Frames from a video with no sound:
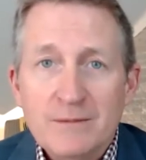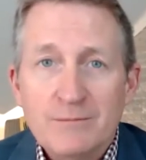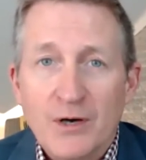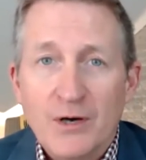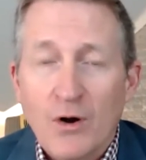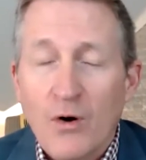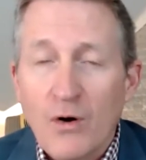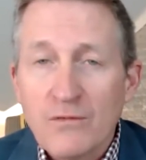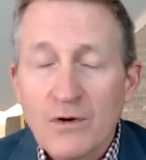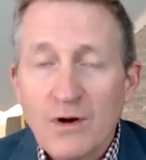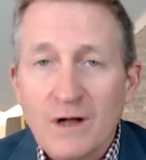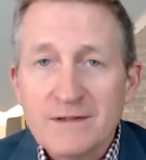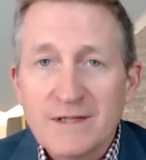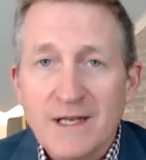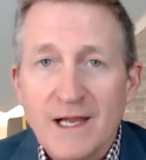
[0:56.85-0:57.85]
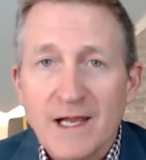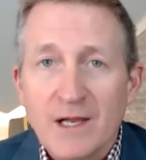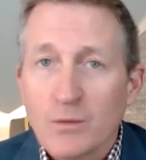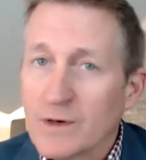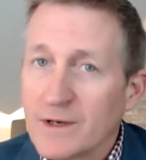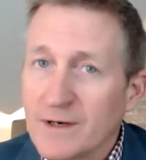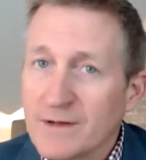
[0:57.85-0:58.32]
But overall today,
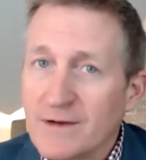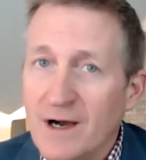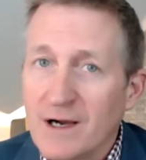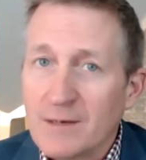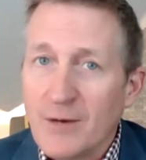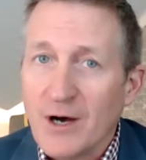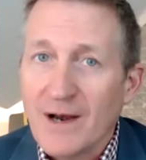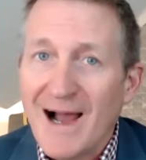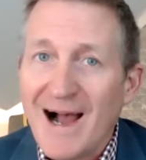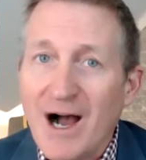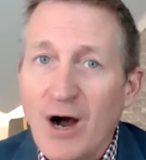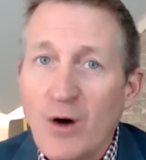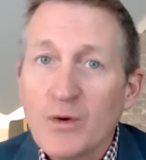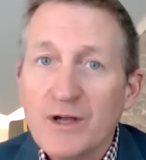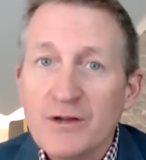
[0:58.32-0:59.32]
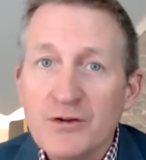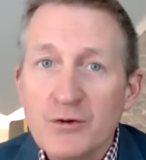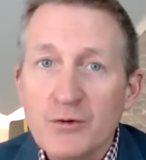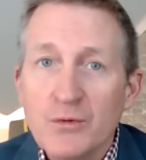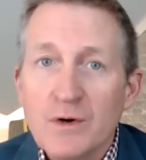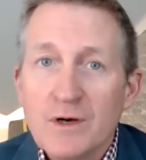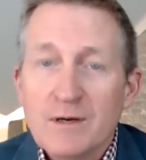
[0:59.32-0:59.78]
we're going to talk about how can
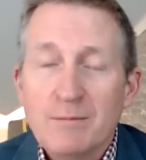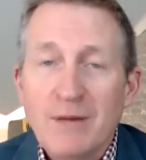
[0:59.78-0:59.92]
you